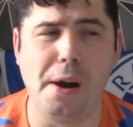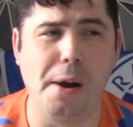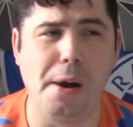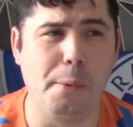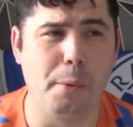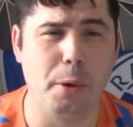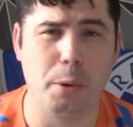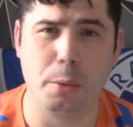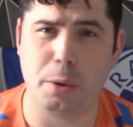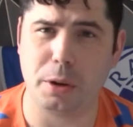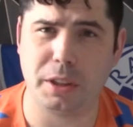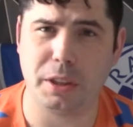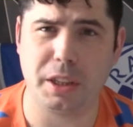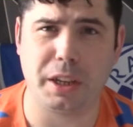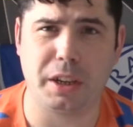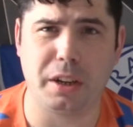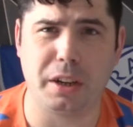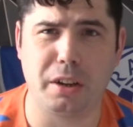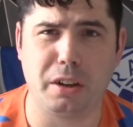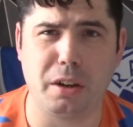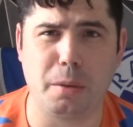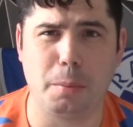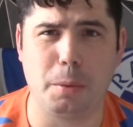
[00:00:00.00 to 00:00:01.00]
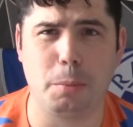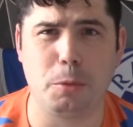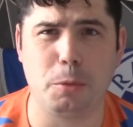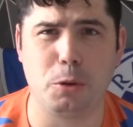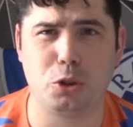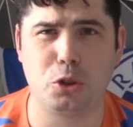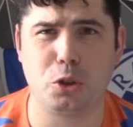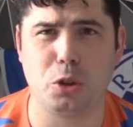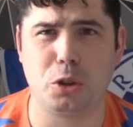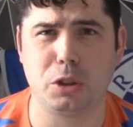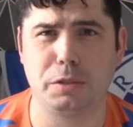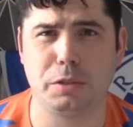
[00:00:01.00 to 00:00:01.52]
We were taking a couple more
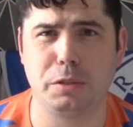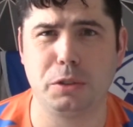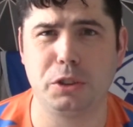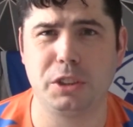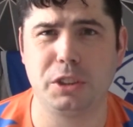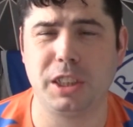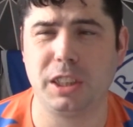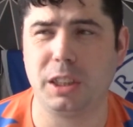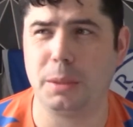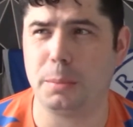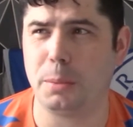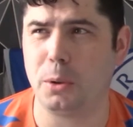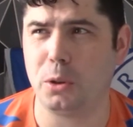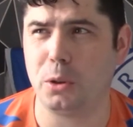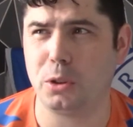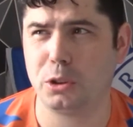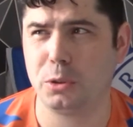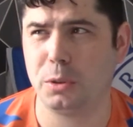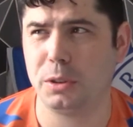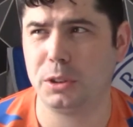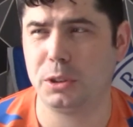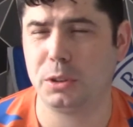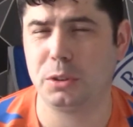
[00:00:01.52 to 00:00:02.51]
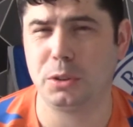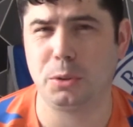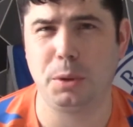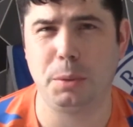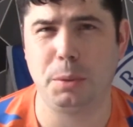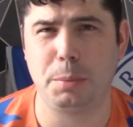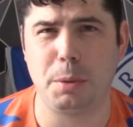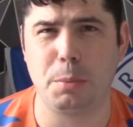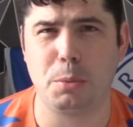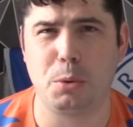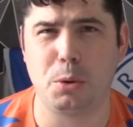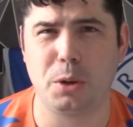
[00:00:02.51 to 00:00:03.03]
shots outside the box, which is a wee
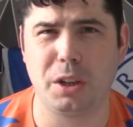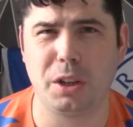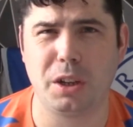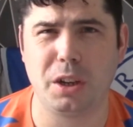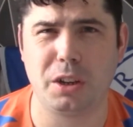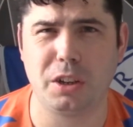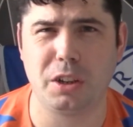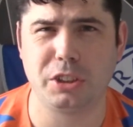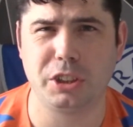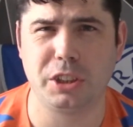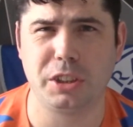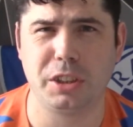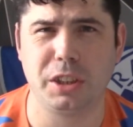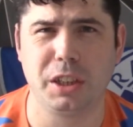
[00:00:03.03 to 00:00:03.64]
bit more encouraging.